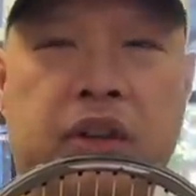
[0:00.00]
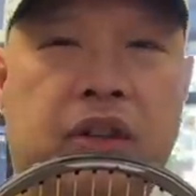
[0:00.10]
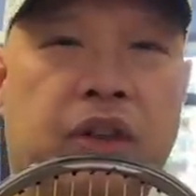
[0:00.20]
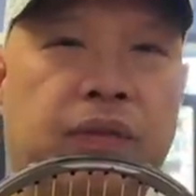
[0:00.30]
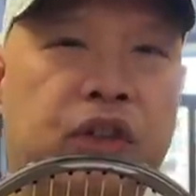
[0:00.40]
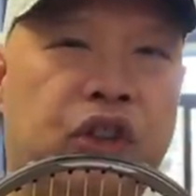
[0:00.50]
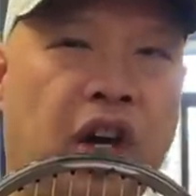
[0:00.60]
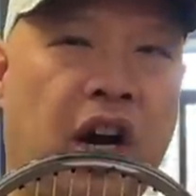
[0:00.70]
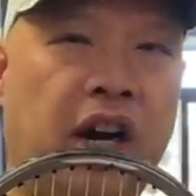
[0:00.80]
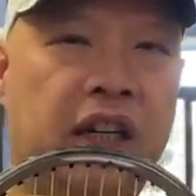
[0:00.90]
it's good for
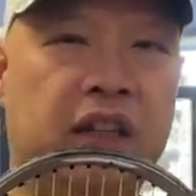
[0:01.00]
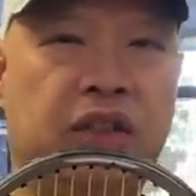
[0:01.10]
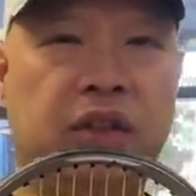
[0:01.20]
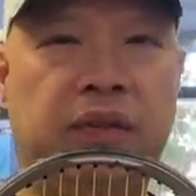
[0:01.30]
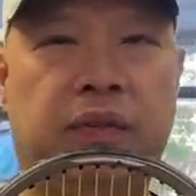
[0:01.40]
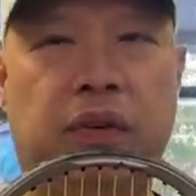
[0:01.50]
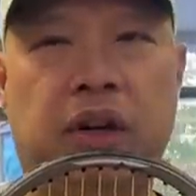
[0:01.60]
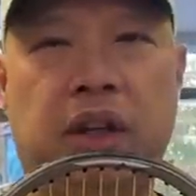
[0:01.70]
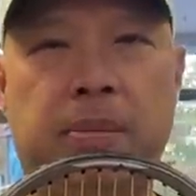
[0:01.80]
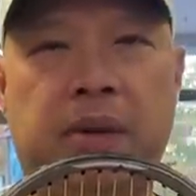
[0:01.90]
shock, it's good for
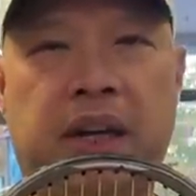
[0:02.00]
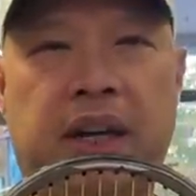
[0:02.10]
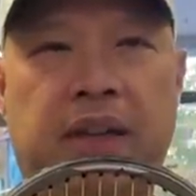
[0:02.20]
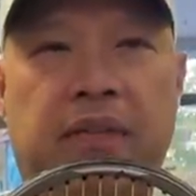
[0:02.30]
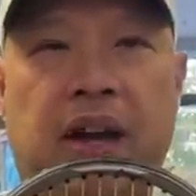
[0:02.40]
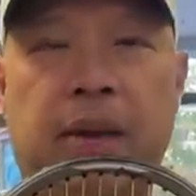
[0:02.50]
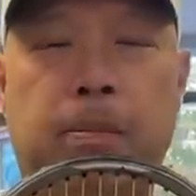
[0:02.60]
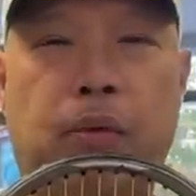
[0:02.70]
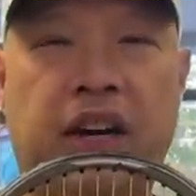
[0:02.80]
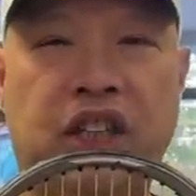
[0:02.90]
eliminating
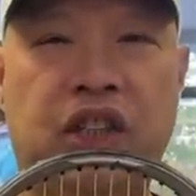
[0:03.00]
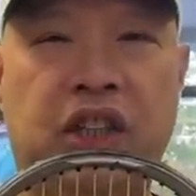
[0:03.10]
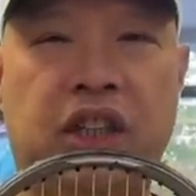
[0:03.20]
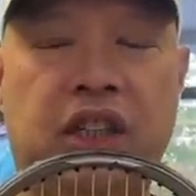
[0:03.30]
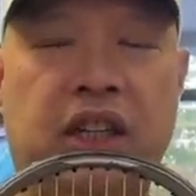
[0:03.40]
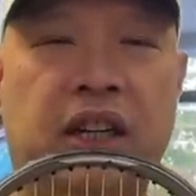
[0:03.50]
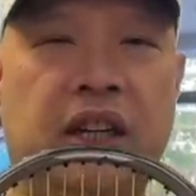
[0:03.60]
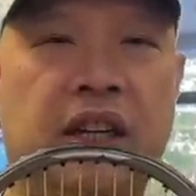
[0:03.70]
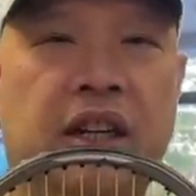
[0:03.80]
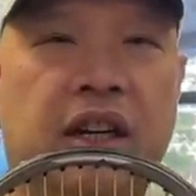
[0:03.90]
vibration.
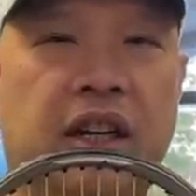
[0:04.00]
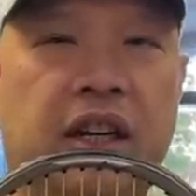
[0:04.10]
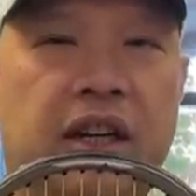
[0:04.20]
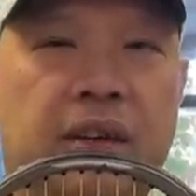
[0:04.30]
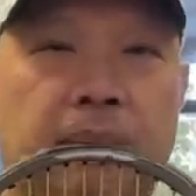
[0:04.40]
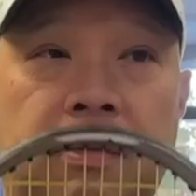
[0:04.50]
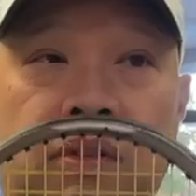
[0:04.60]
Um,